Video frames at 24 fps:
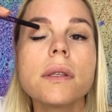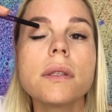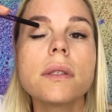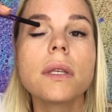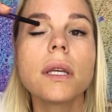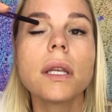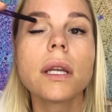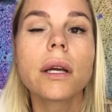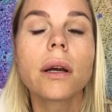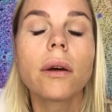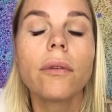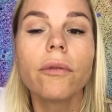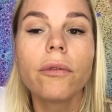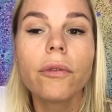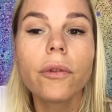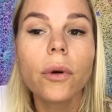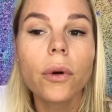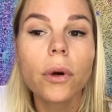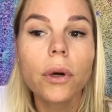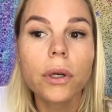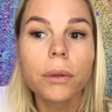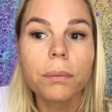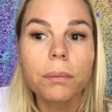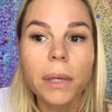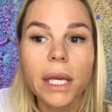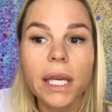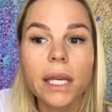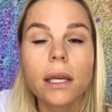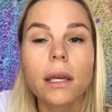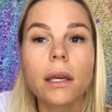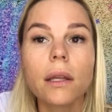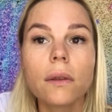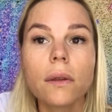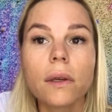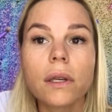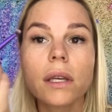is going to come forward, making
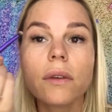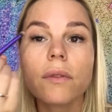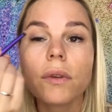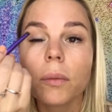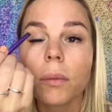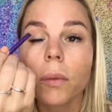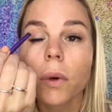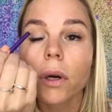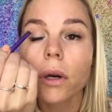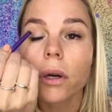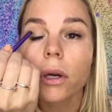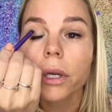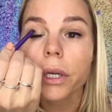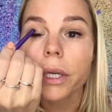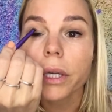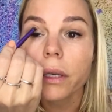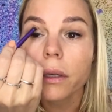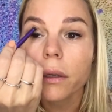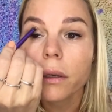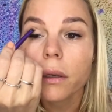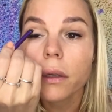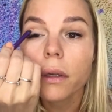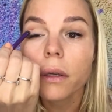it look even more hooded.